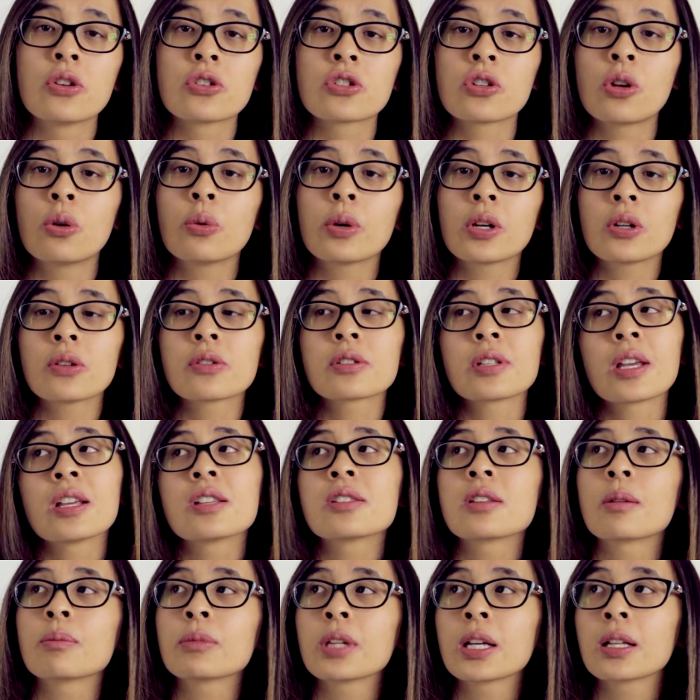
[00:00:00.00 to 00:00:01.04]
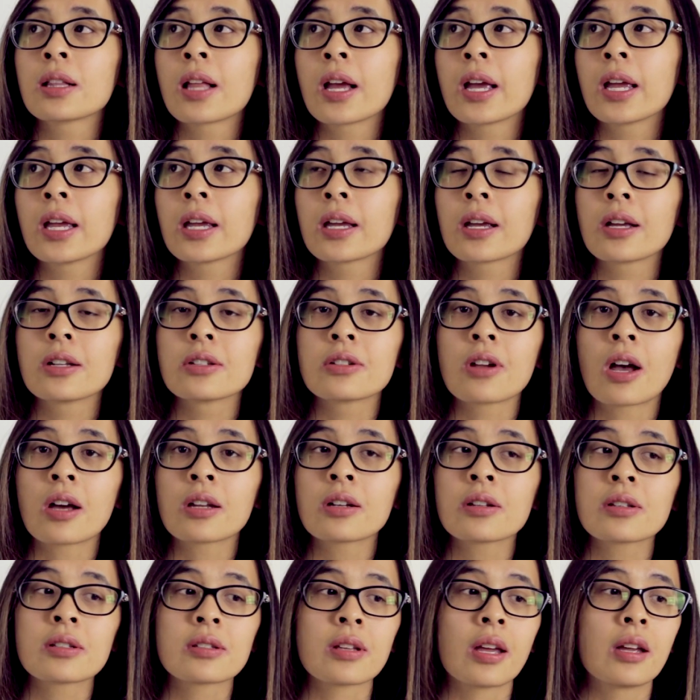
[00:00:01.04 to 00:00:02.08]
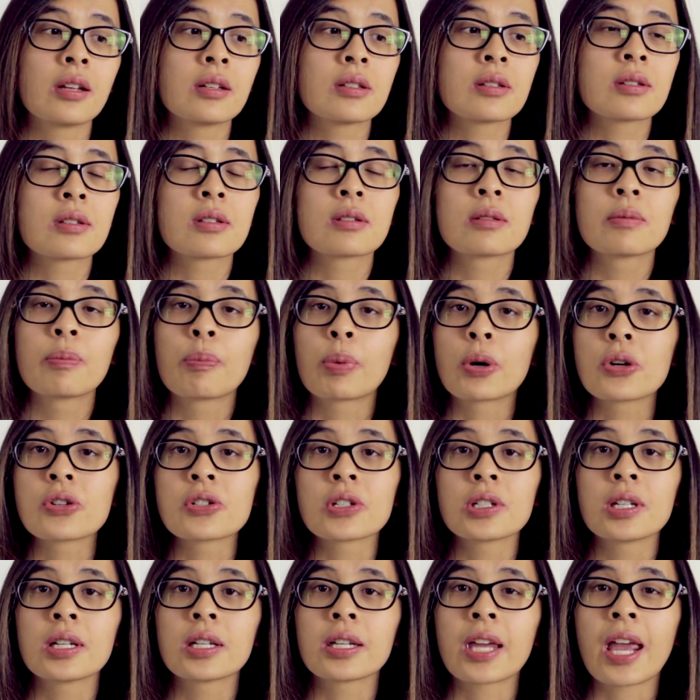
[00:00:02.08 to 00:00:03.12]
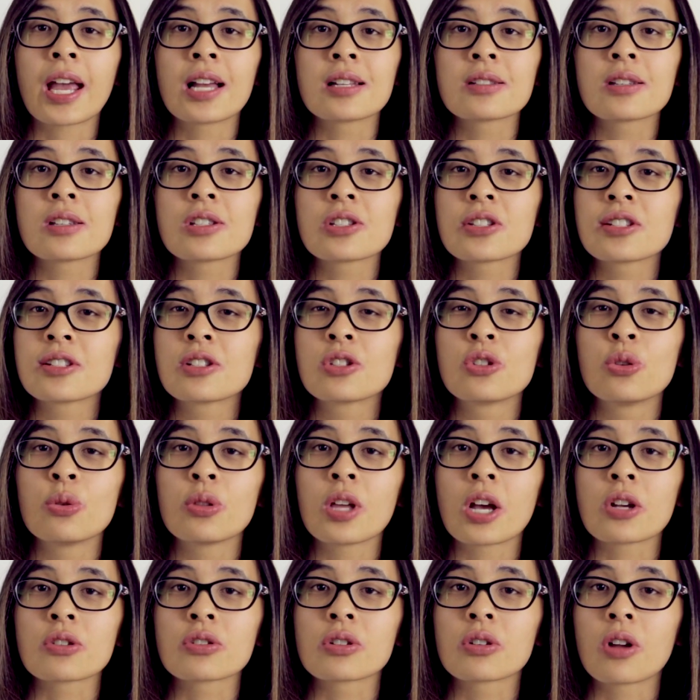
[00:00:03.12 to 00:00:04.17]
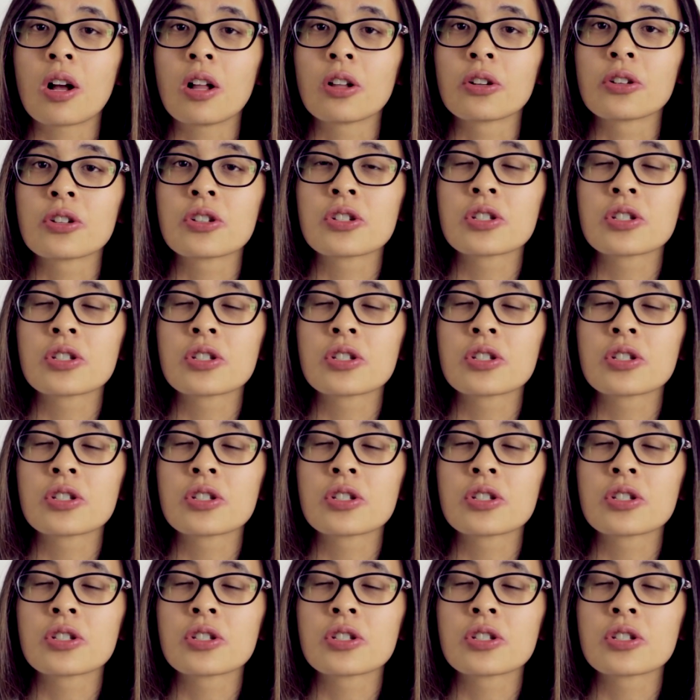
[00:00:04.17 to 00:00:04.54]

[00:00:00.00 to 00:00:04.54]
So it'll say something like, Donna sends person in Kansas $2,000.